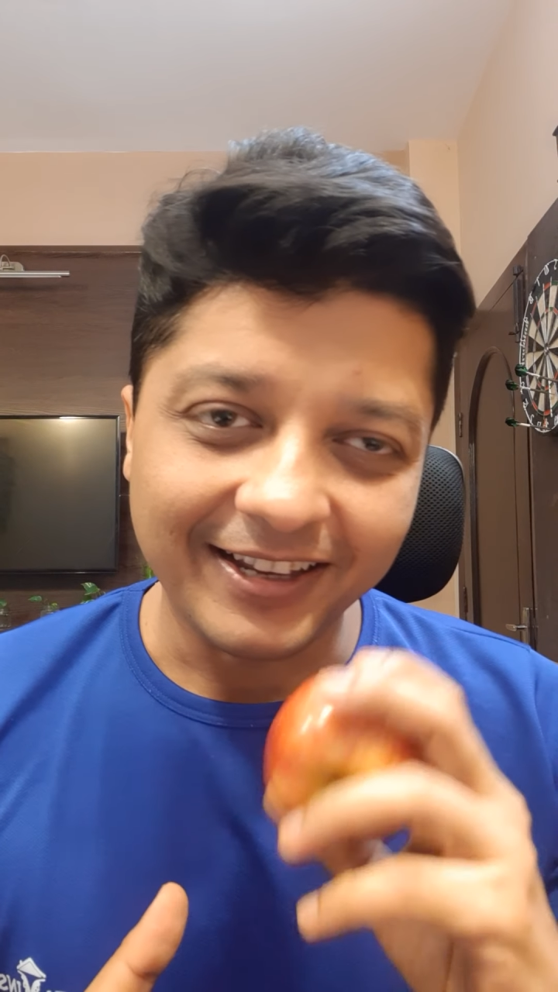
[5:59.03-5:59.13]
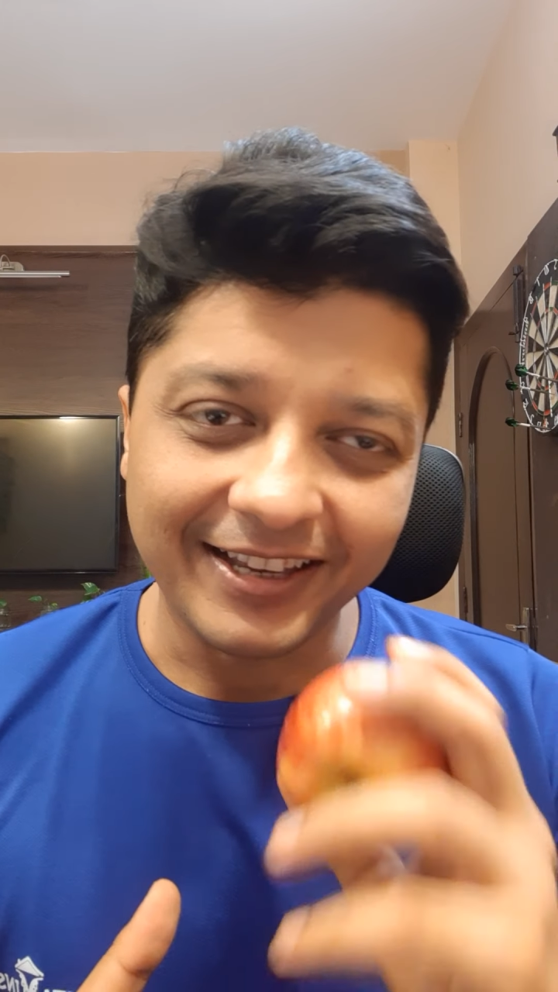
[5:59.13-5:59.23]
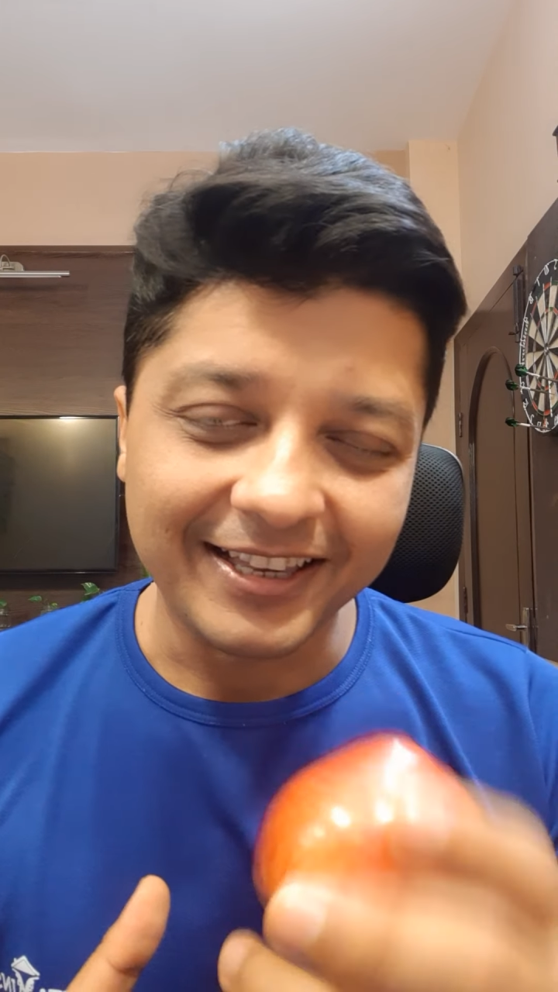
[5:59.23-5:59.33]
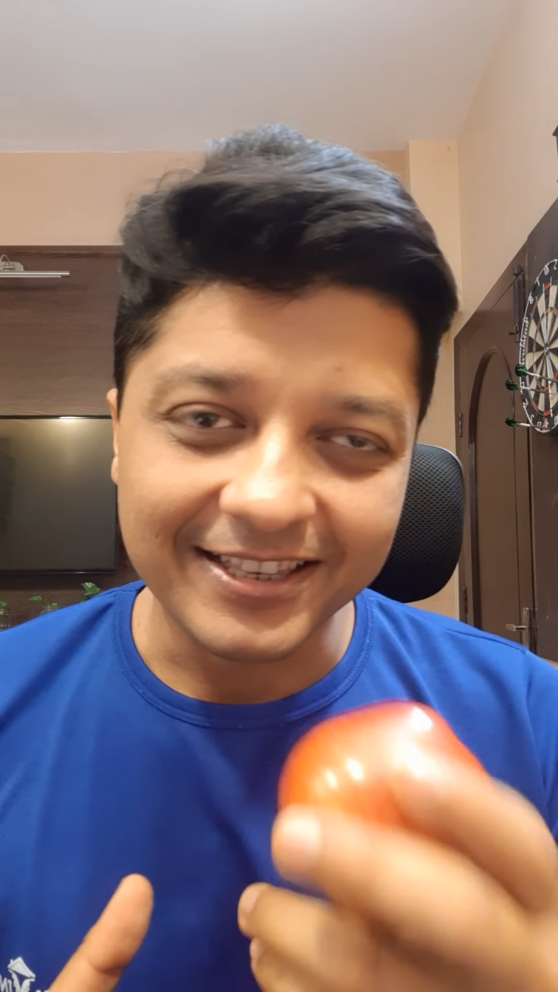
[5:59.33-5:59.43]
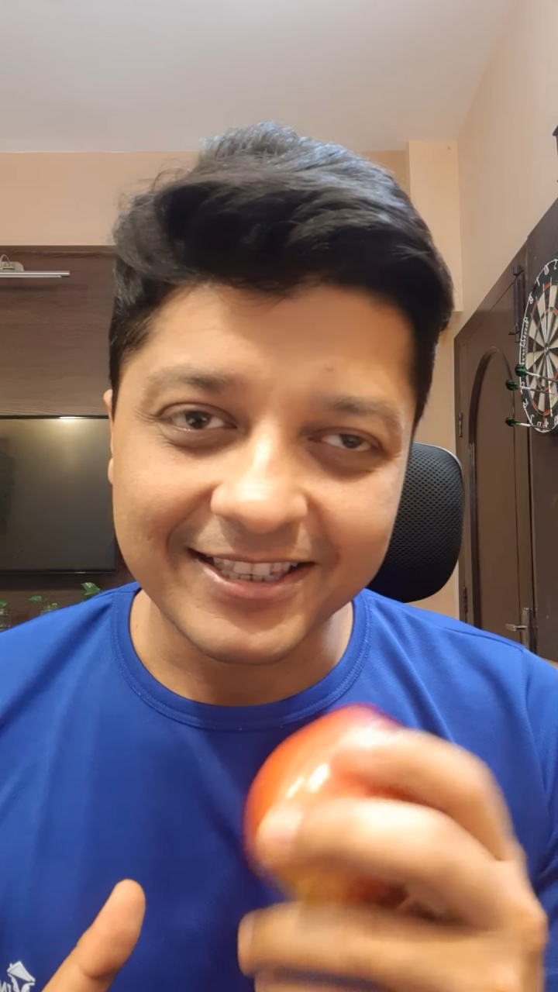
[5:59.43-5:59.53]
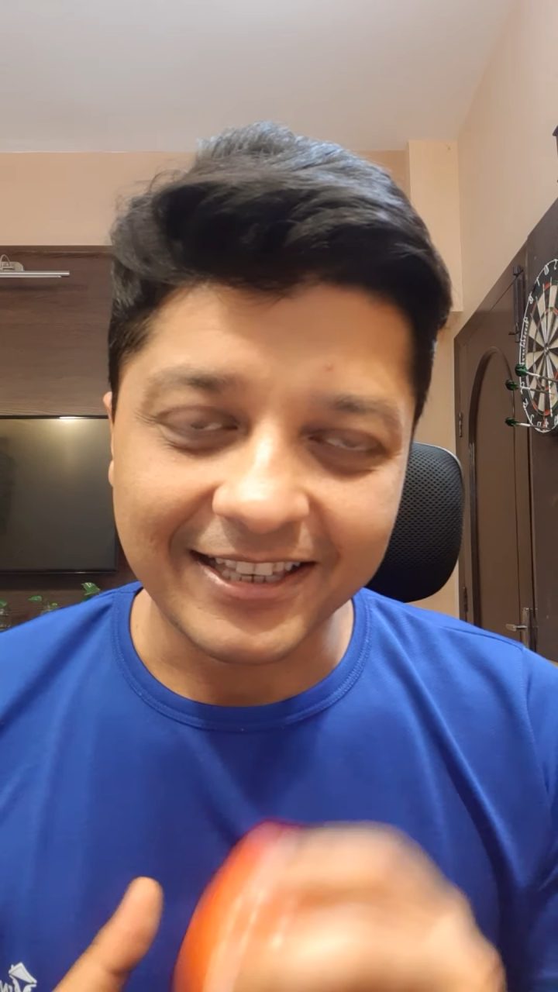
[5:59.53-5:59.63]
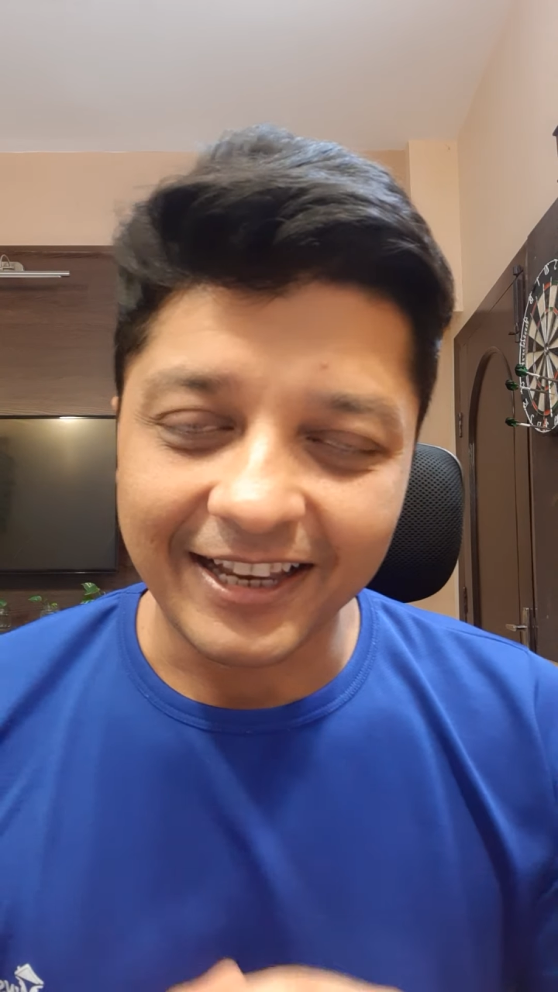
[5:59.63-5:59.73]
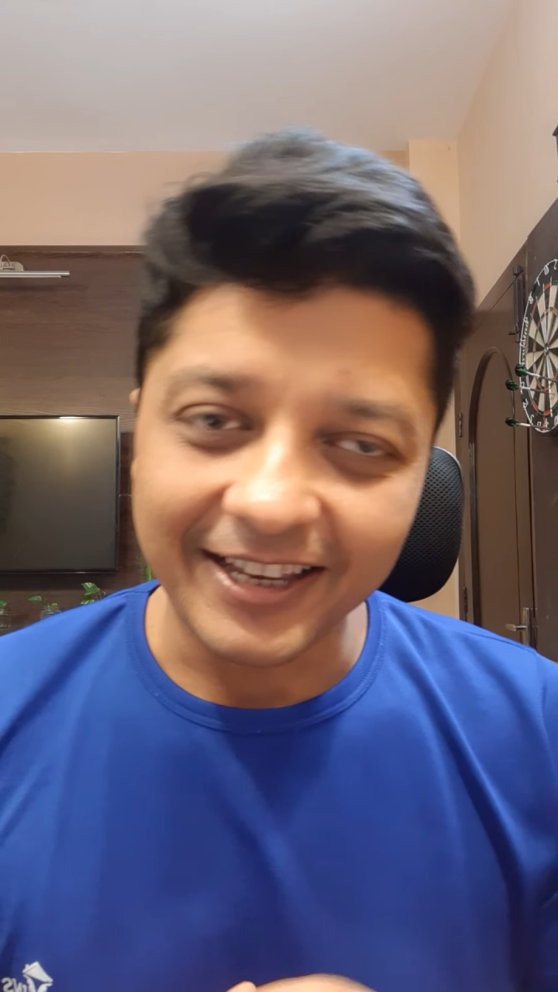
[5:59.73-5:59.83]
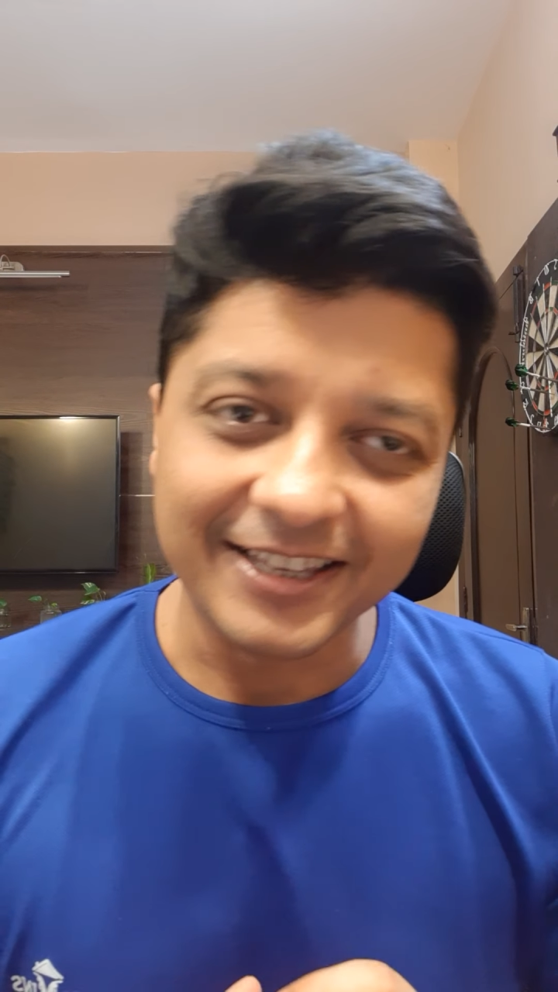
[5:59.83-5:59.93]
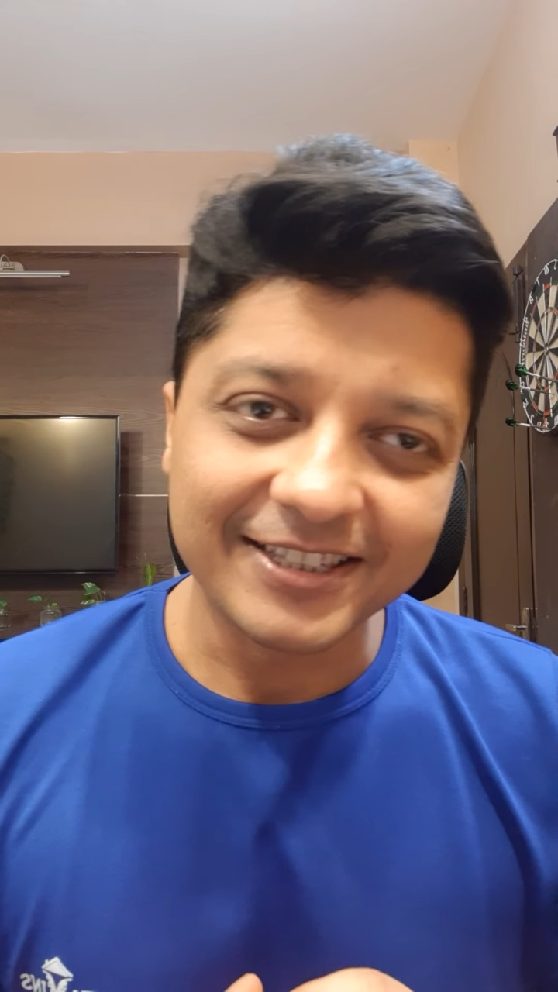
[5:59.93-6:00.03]

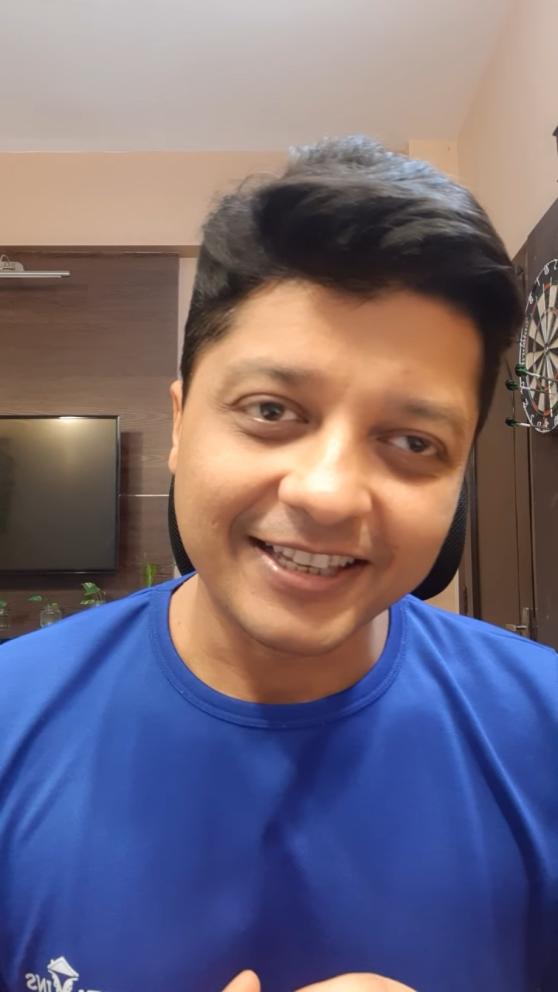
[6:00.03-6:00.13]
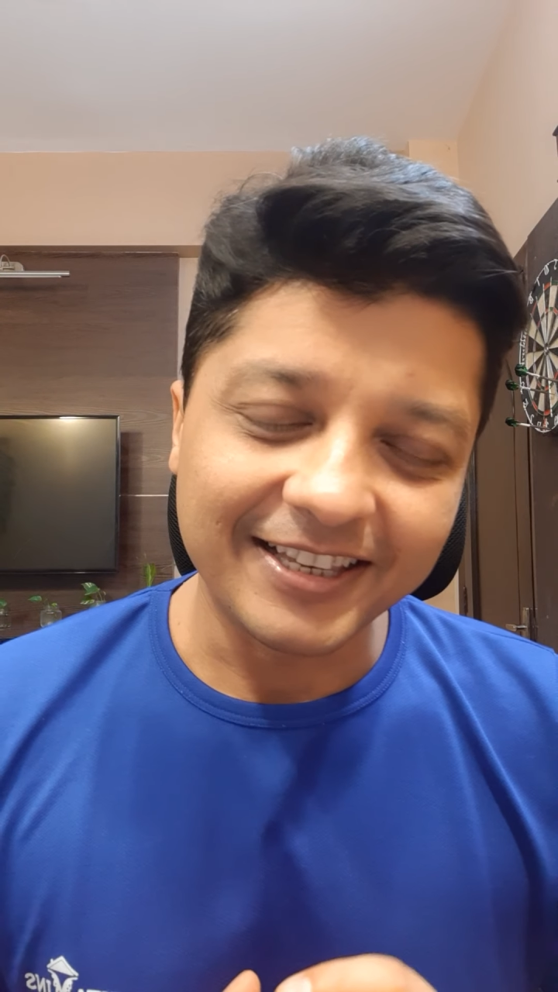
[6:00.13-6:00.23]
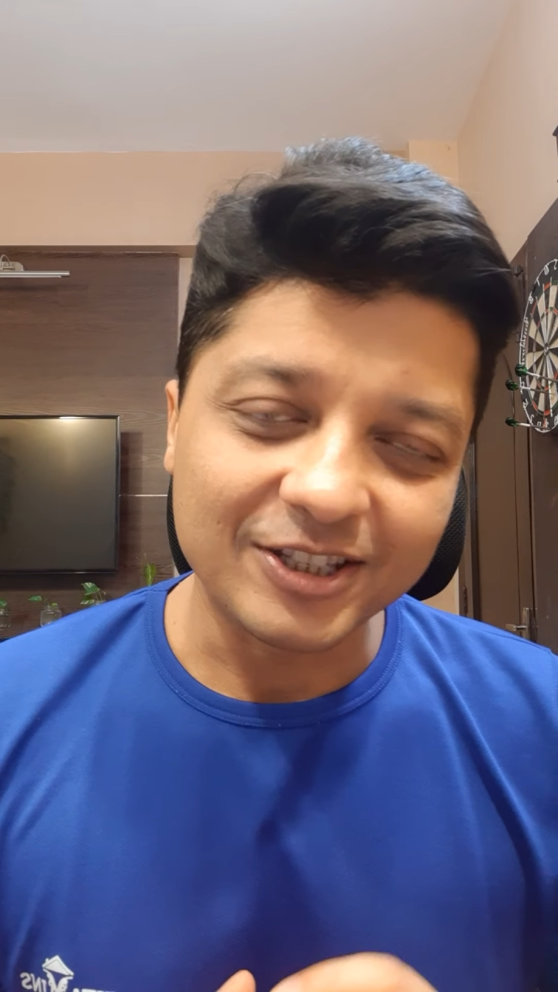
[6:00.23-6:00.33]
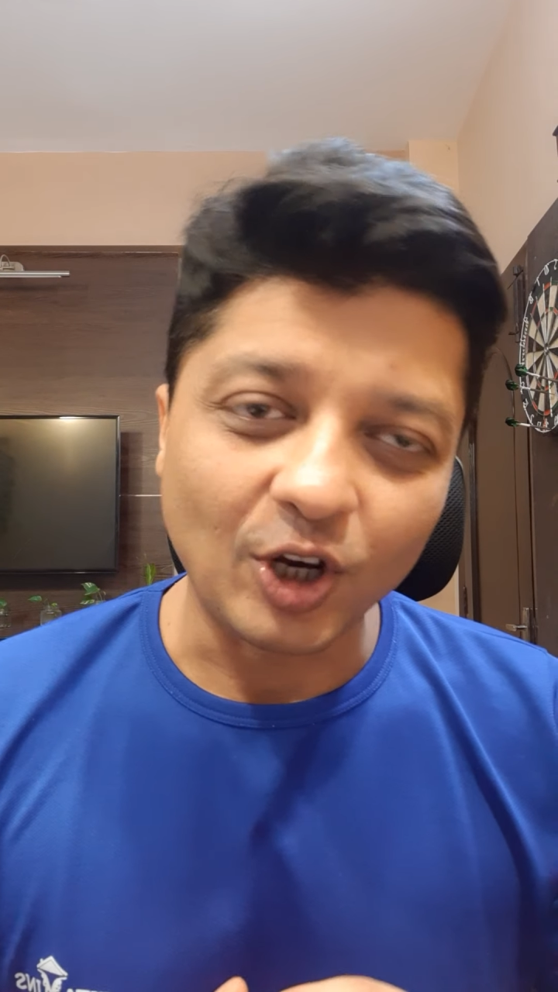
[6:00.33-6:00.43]
is